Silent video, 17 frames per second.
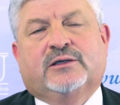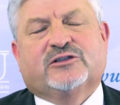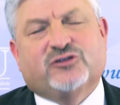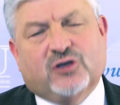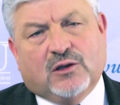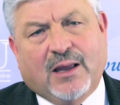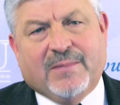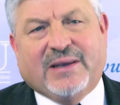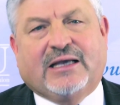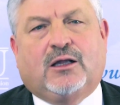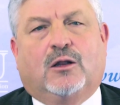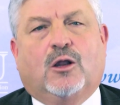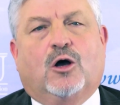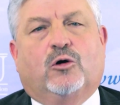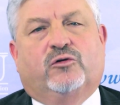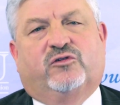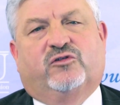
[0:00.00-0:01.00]
So let me
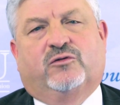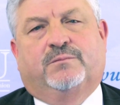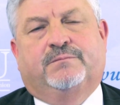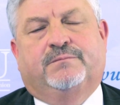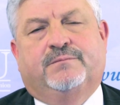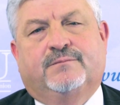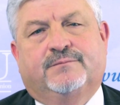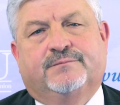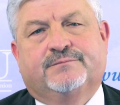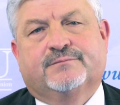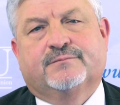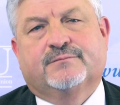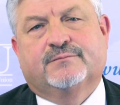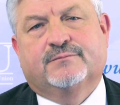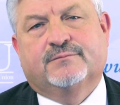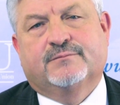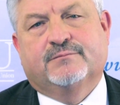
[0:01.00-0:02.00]
close
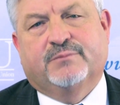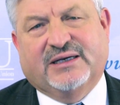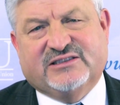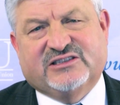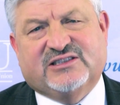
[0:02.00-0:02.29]
by